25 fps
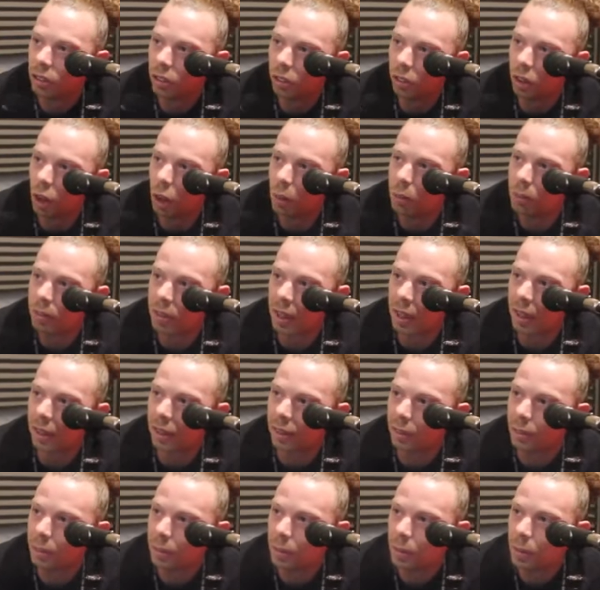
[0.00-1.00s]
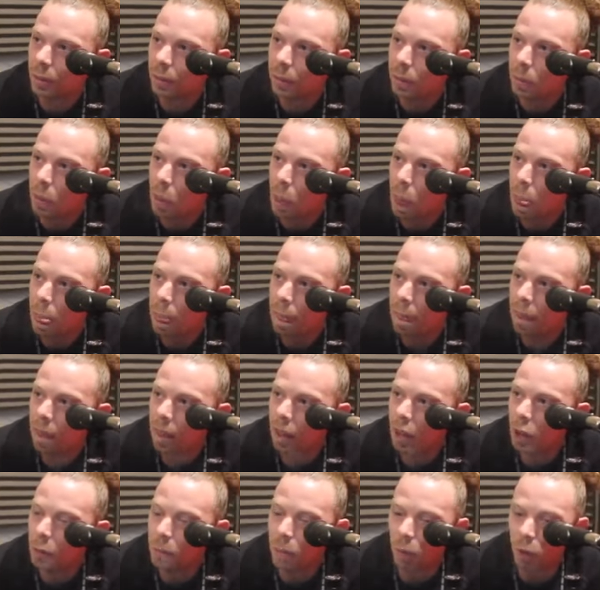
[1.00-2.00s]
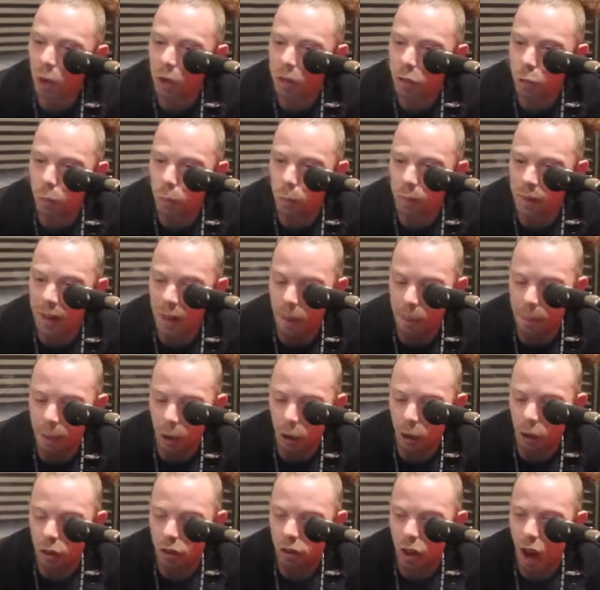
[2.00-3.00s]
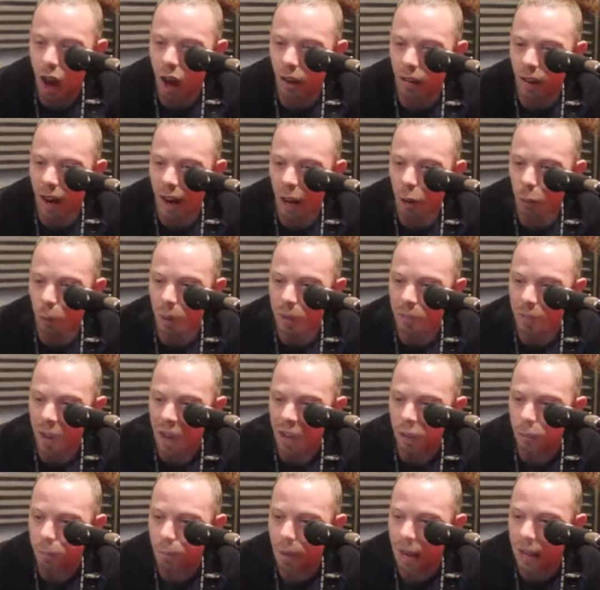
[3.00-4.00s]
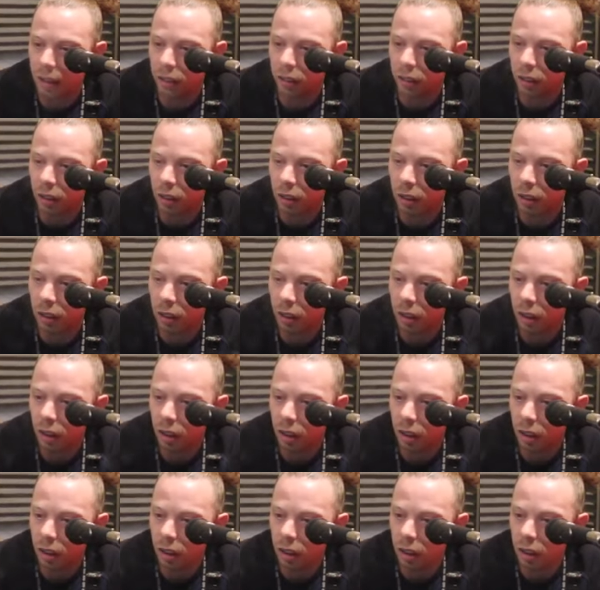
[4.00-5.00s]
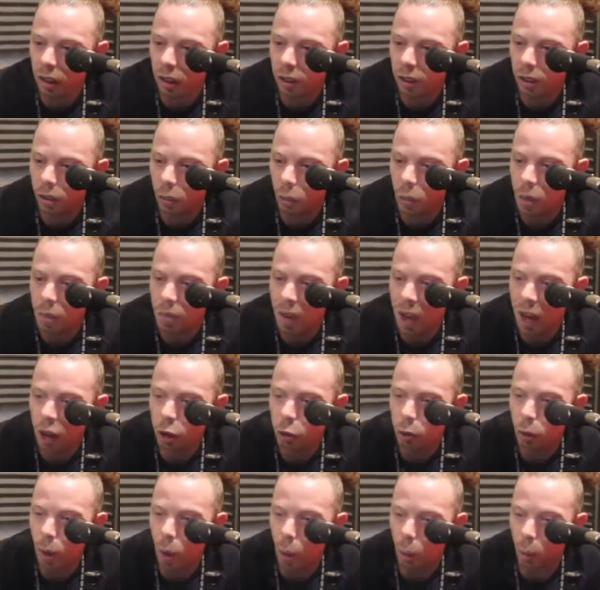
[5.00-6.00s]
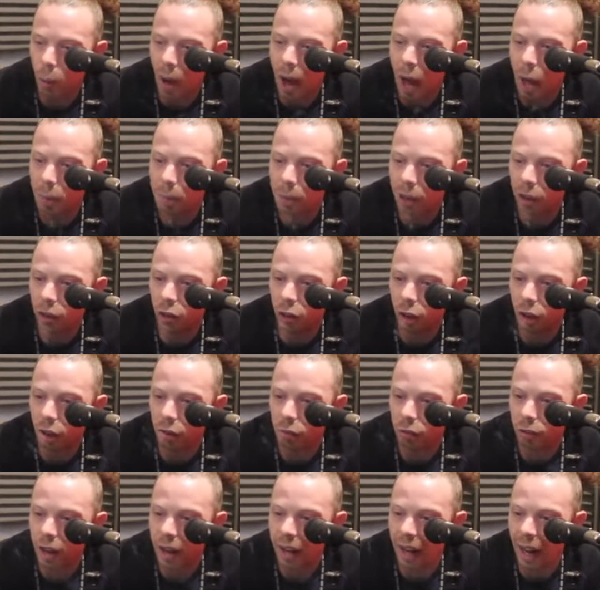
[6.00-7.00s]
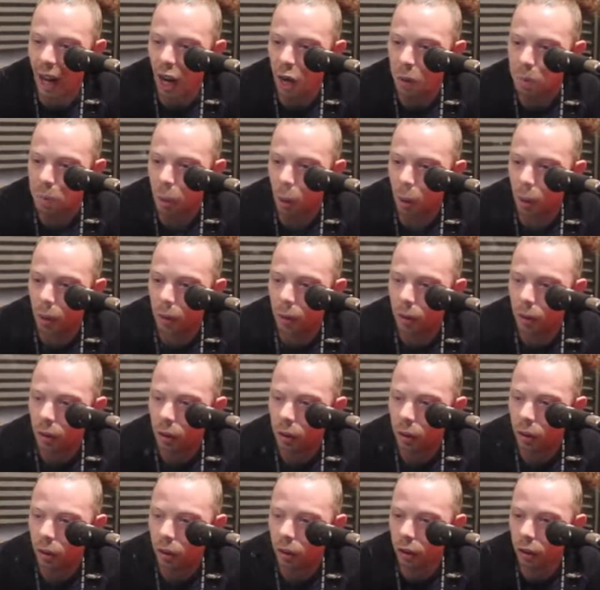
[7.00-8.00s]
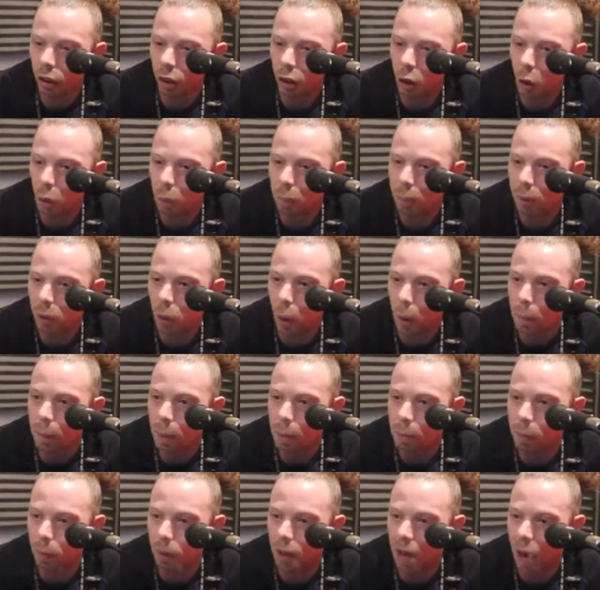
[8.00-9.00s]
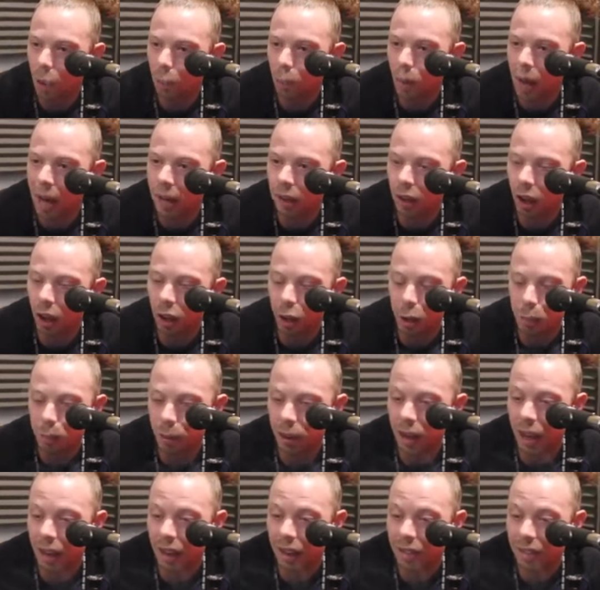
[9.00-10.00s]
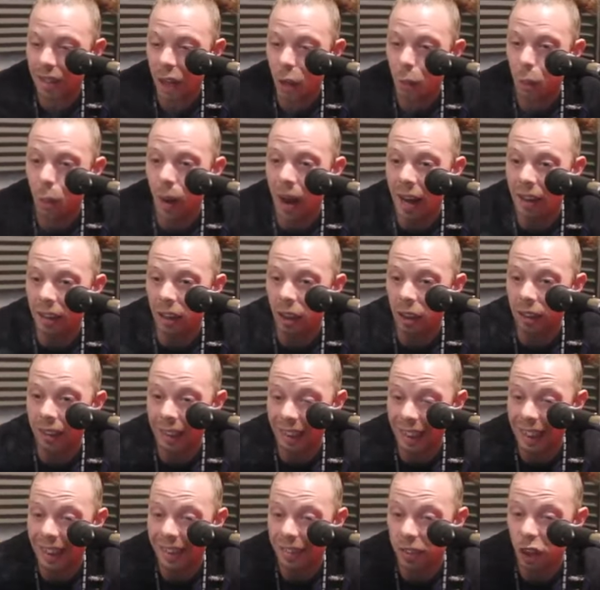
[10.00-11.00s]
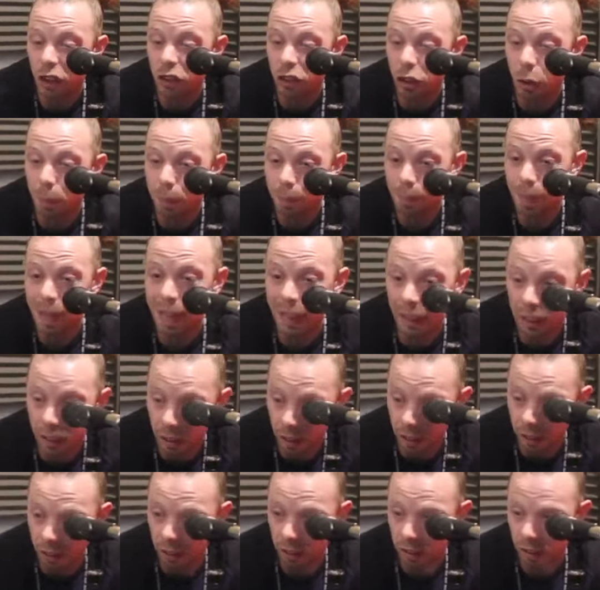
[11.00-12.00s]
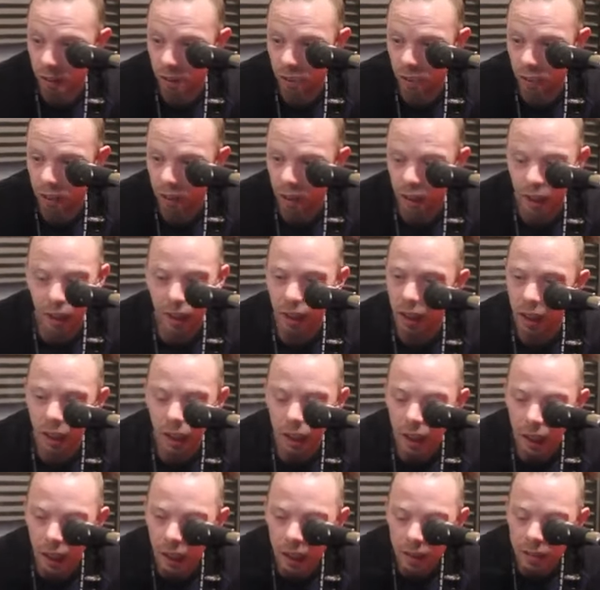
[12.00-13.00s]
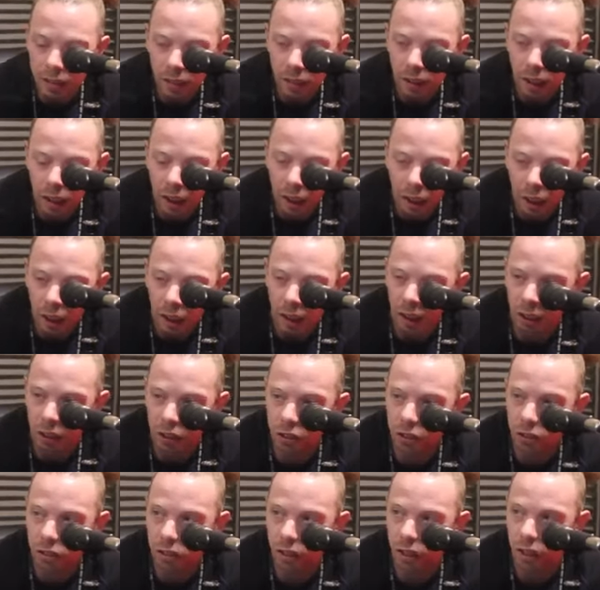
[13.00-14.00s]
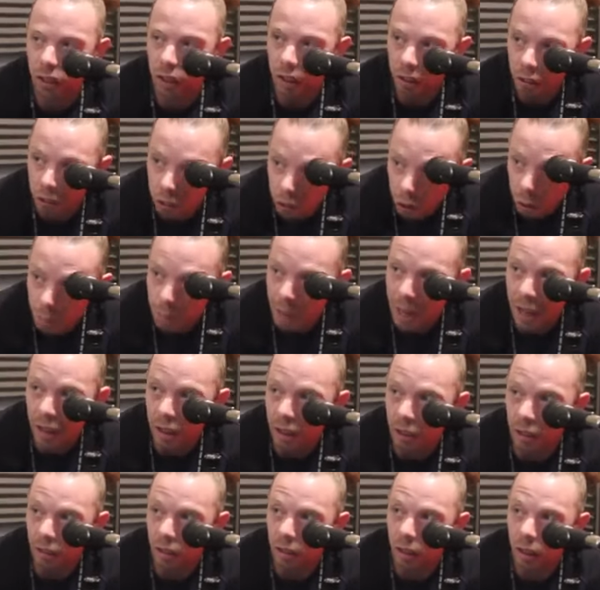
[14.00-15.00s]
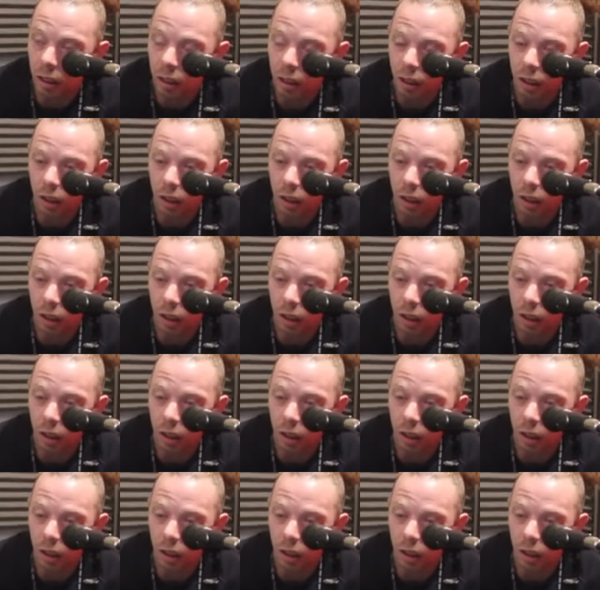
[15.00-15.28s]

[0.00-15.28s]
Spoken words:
Do you know what I'm saying? Because all right, we've had a white man doing reggae, but you know, we got people like White Yardie, but like I say, White Yardie is a Jamaican. Mm-hmm. He isn't English. He's Jamaican.